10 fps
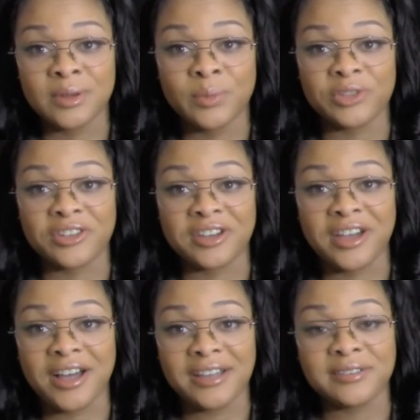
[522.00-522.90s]
with the
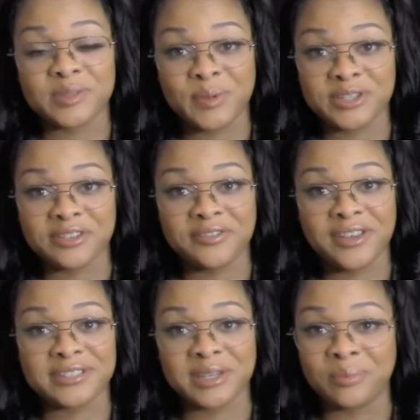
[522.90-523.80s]
kind of special
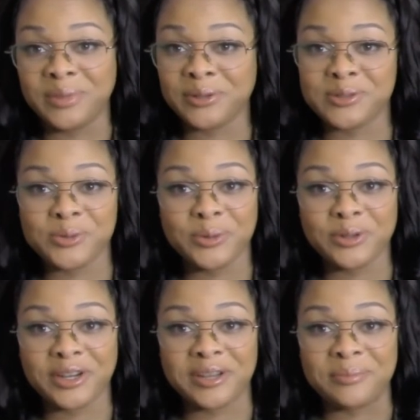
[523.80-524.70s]
effects that a middle
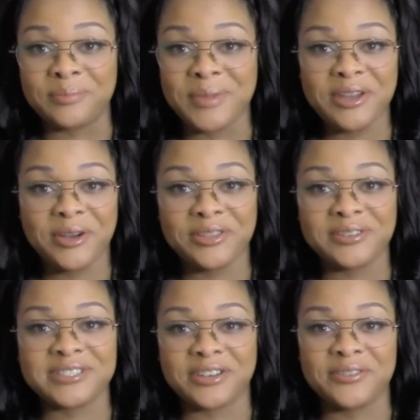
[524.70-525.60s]
schooler can make on their
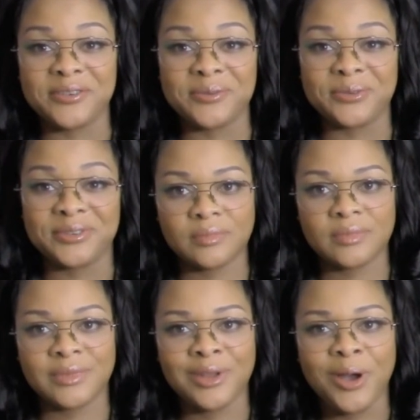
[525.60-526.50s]
cell phone.
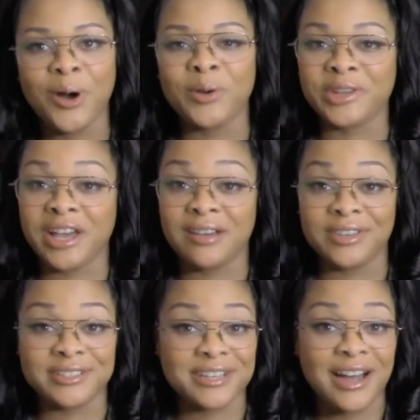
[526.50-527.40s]
Oh, and the
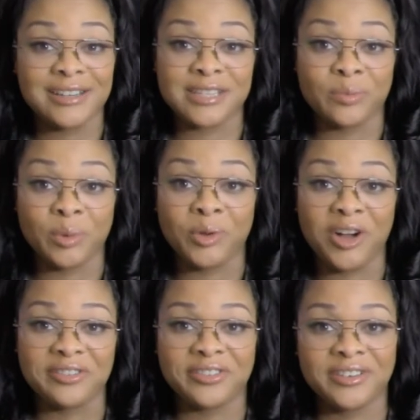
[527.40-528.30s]
obvious concept
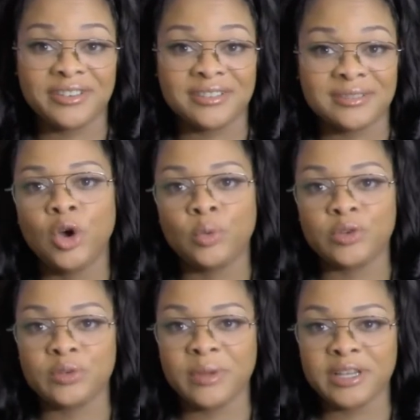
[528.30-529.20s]
ripoff.
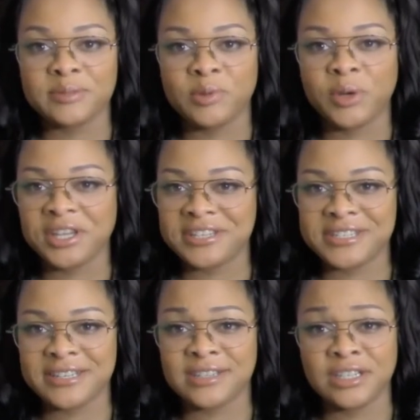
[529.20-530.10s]
Which reminds me, one of these
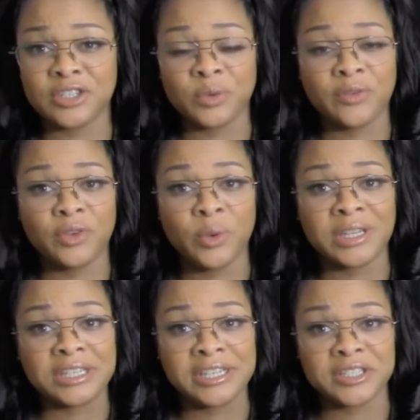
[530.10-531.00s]
days I need to review
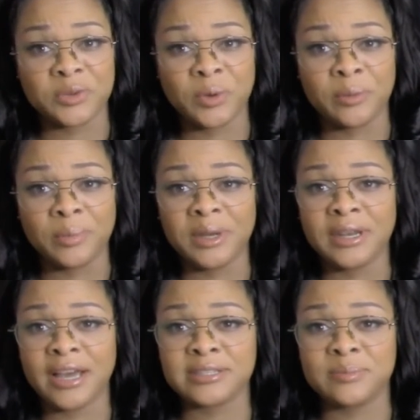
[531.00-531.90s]
Atlantic Rim,
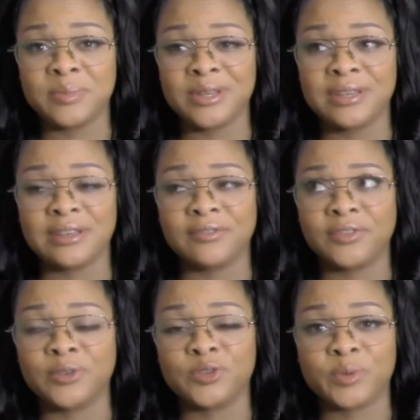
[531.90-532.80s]
not to be
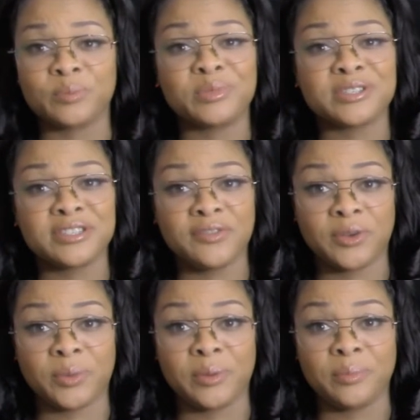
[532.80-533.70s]
confused with
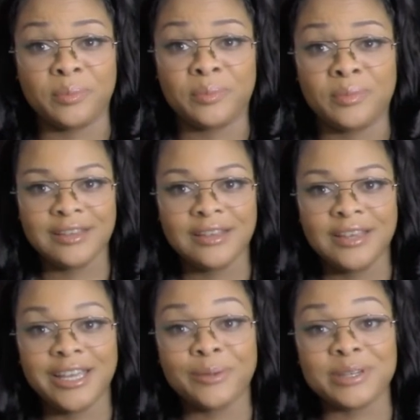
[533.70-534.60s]
Pacific Rim.
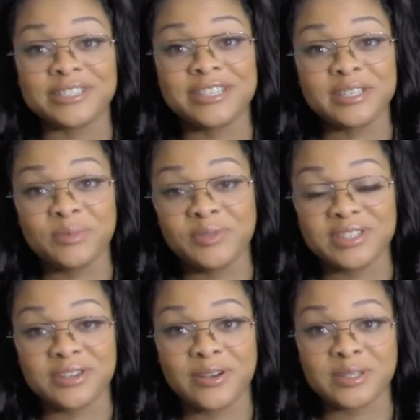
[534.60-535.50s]
Anyways, this movie
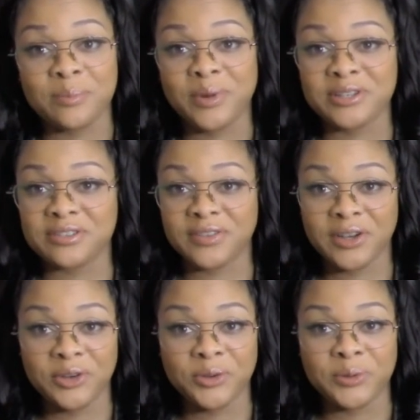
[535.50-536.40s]
stars a bunch of
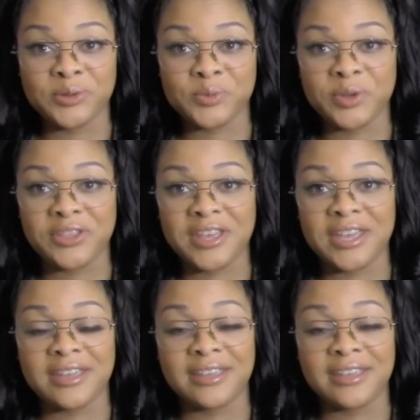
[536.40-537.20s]
unknowns with a